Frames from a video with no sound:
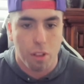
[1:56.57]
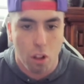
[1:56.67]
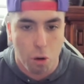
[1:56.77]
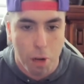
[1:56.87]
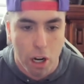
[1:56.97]
a
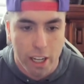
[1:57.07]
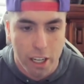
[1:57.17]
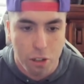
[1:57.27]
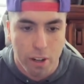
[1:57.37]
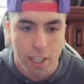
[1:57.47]
lower body
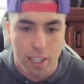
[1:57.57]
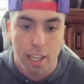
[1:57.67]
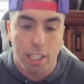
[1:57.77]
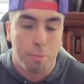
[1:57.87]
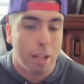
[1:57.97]
injury.
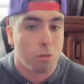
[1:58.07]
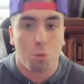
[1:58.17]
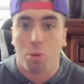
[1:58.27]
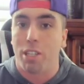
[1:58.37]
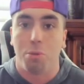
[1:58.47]
It depends
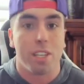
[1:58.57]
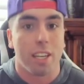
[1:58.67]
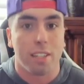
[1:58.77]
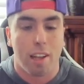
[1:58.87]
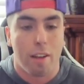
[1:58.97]
what week to week
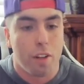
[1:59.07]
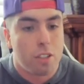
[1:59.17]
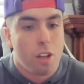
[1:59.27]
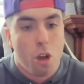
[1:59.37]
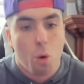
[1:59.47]
is. If
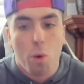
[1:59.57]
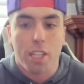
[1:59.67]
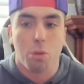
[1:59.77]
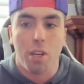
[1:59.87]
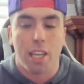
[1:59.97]
it's
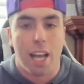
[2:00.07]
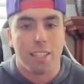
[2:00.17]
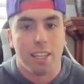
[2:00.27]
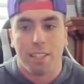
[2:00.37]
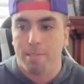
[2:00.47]
week to week
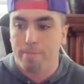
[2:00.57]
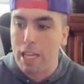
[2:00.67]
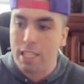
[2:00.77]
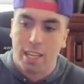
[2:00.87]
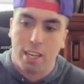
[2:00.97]
as in
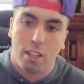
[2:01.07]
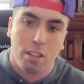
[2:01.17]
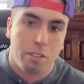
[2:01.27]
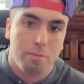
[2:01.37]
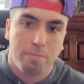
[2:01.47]
until